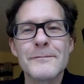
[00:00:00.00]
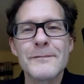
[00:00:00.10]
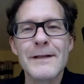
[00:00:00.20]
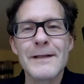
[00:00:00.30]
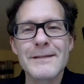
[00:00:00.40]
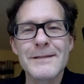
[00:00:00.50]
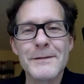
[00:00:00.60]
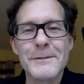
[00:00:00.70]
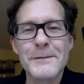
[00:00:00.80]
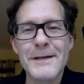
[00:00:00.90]
Felix, do
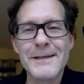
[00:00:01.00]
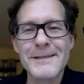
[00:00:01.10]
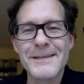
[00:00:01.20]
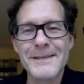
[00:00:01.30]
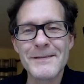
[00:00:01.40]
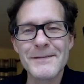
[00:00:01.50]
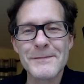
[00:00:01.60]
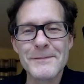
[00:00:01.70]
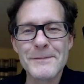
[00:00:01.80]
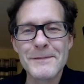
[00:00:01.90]
you
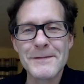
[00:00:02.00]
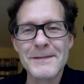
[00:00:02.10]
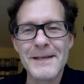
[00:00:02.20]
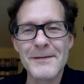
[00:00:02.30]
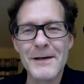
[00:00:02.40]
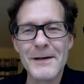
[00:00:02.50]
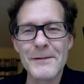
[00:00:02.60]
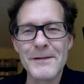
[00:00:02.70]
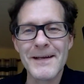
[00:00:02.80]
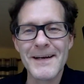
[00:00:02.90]
have a
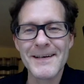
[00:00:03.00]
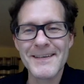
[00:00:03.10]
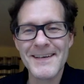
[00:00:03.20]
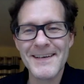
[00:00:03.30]
go there?